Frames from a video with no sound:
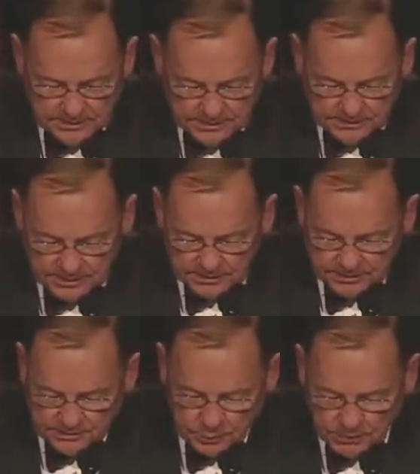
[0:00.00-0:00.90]

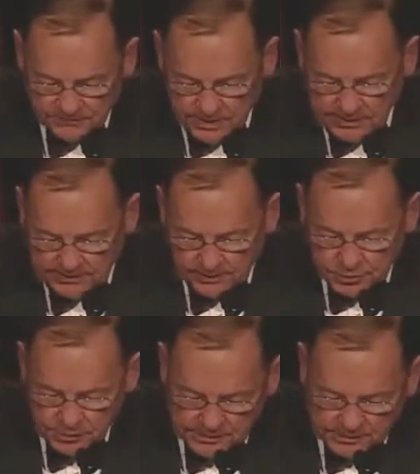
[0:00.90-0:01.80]
Citizens were invited to
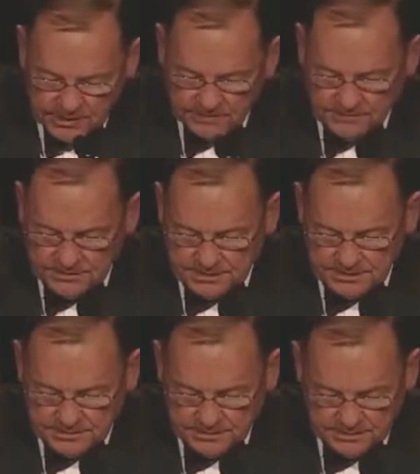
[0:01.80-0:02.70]
join the
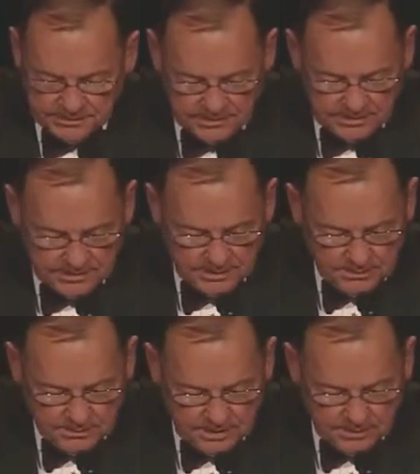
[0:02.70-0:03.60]
conversation.
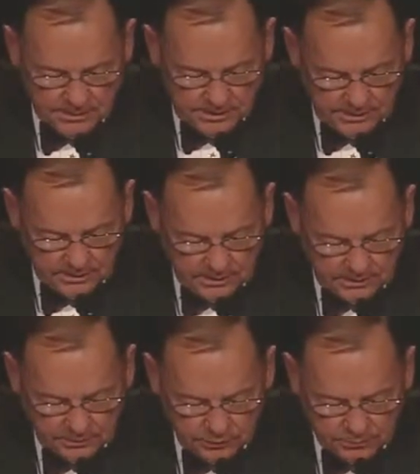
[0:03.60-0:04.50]
Mayor Emanuel
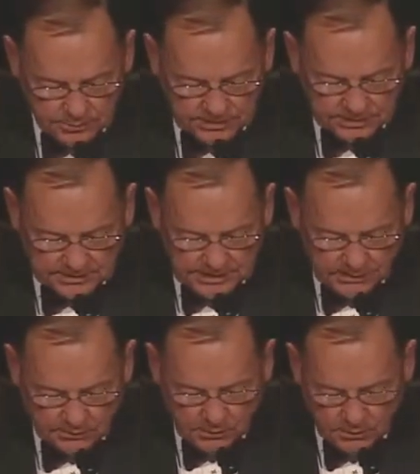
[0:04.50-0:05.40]
held two budget
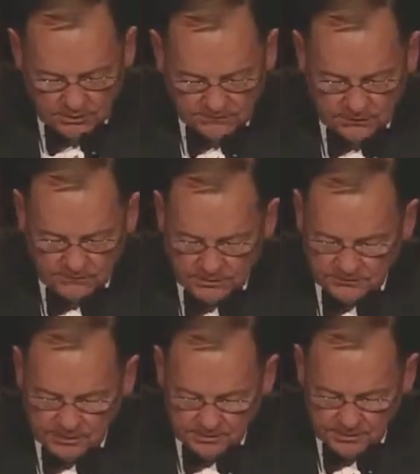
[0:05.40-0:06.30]
town halls over the
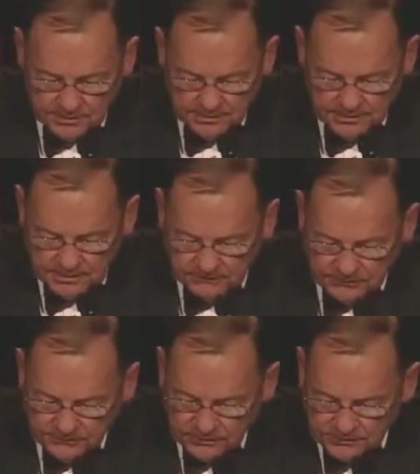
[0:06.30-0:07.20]
summer, and for
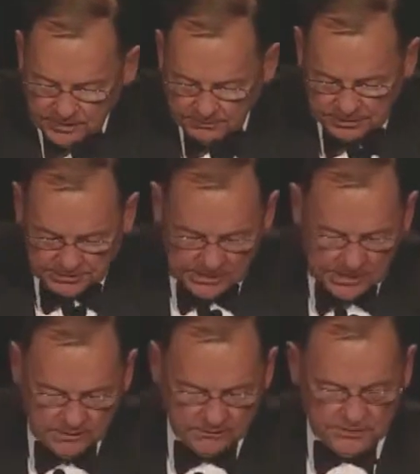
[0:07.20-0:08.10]
the first time in
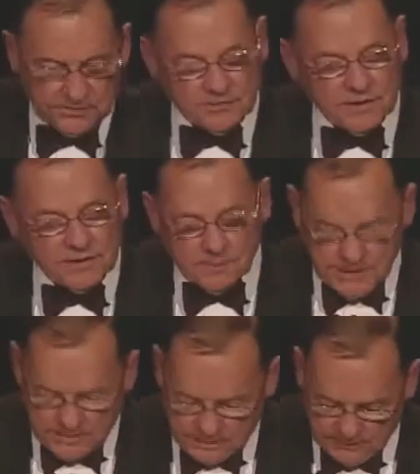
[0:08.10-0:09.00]
Chicago's history, the
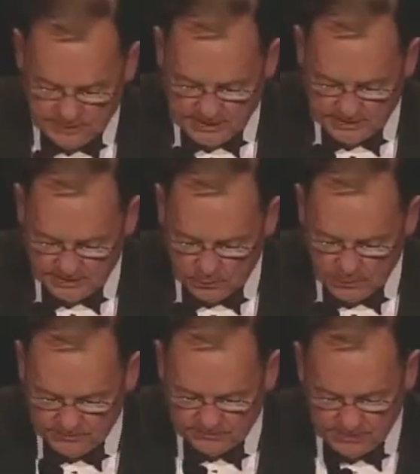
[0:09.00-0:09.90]
mayor created a
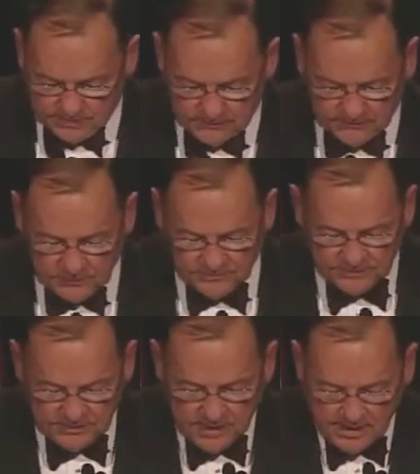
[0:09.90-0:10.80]
website to serve
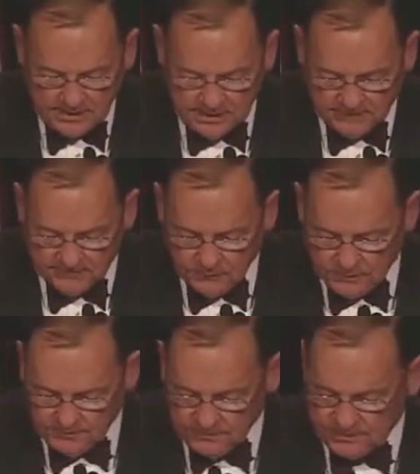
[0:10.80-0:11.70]
as an online
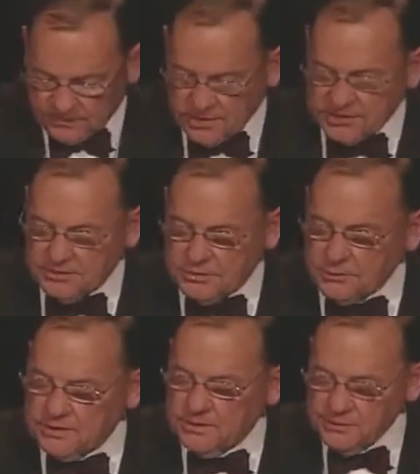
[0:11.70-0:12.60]
forum for discussion
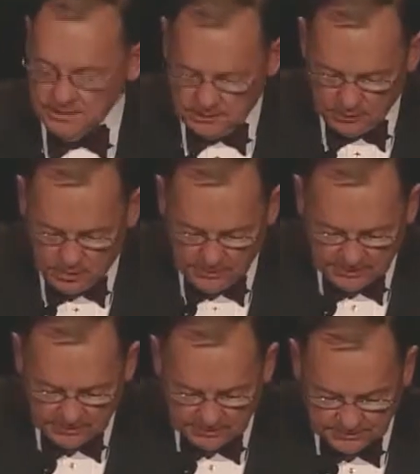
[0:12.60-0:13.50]
between
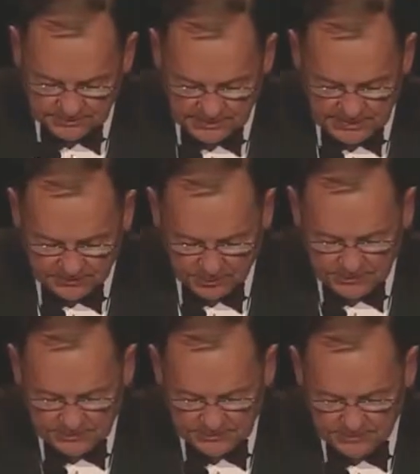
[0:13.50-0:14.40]
lawmakers and
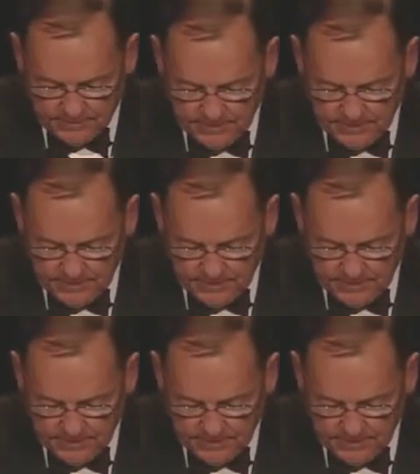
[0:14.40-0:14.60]
taxpayers.